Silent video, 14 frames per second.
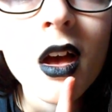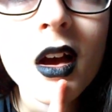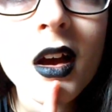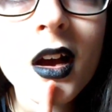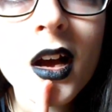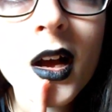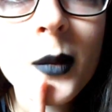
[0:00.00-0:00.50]

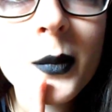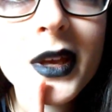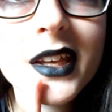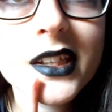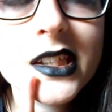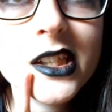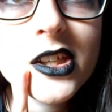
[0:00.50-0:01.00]
Um,
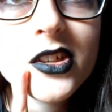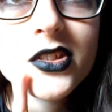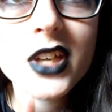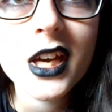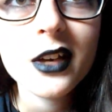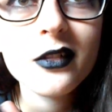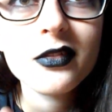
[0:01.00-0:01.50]
it looks
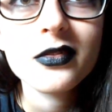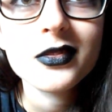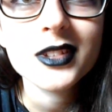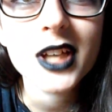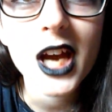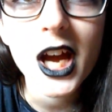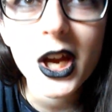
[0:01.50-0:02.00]
kind of
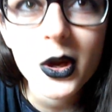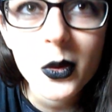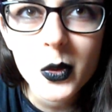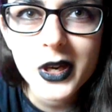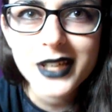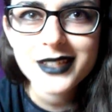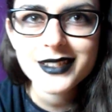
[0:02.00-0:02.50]

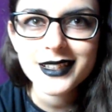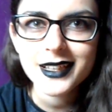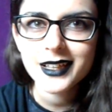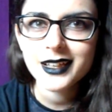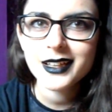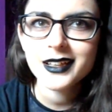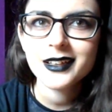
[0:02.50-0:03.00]

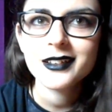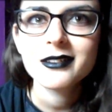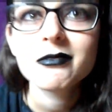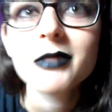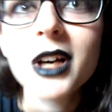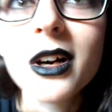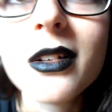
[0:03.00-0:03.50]
turquoisey,
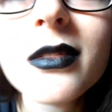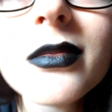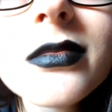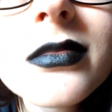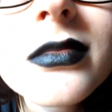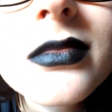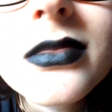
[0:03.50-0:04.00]
well,
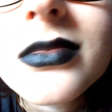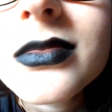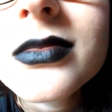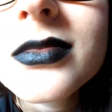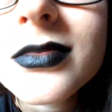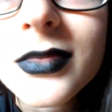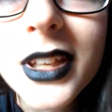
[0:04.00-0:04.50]

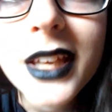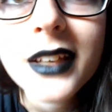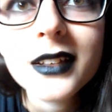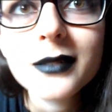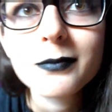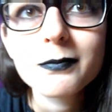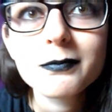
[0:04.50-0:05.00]

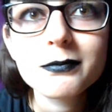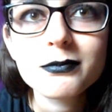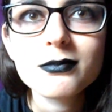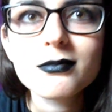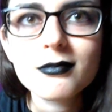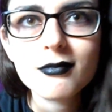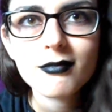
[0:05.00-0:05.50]
in
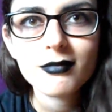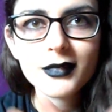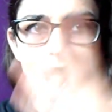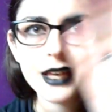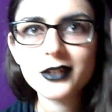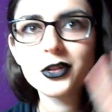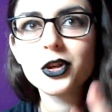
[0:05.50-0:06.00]

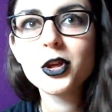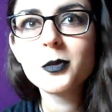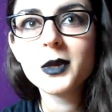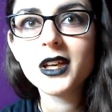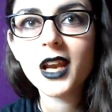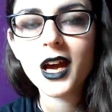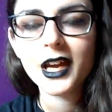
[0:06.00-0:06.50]
in
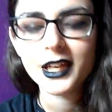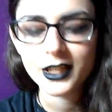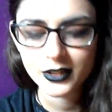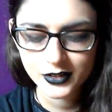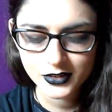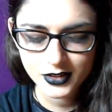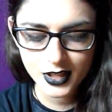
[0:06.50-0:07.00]
human light it
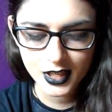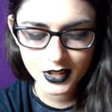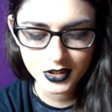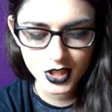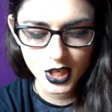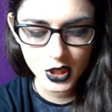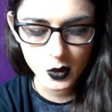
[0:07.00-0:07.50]
looks kind
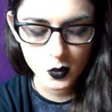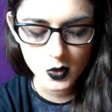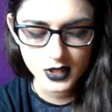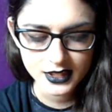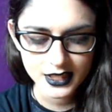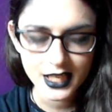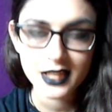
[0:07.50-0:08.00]
of
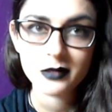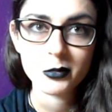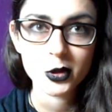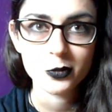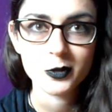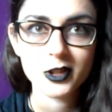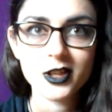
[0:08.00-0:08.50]
turquoisey at the
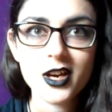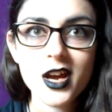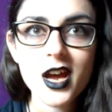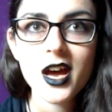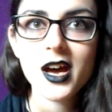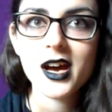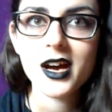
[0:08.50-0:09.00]
moment,
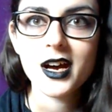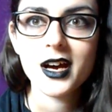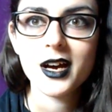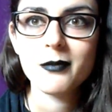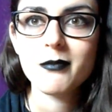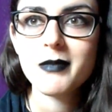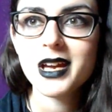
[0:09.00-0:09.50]

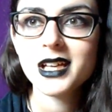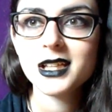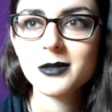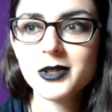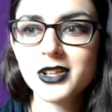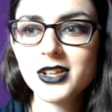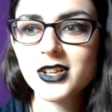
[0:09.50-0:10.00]
um, mainly
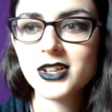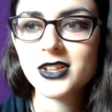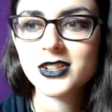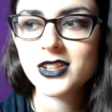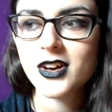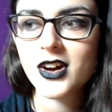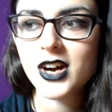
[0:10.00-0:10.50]

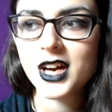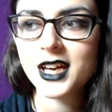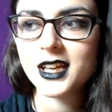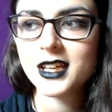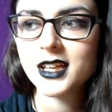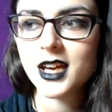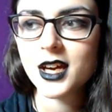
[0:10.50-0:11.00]
because
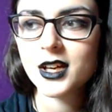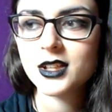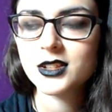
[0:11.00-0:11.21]
I